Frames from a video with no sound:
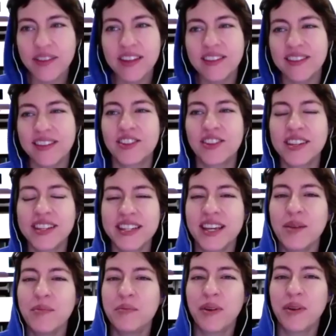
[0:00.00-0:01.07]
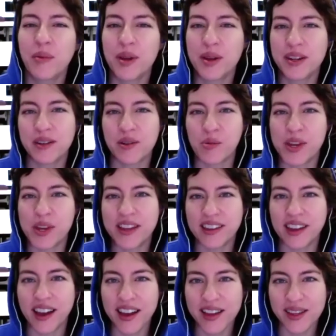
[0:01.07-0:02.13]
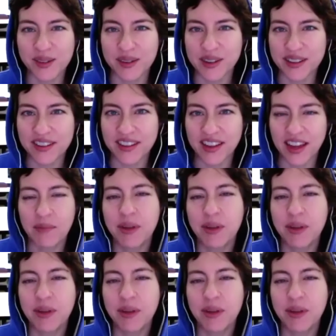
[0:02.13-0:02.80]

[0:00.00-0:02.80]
think that Johnny Depp and Paul Bettany are weak guys or anything.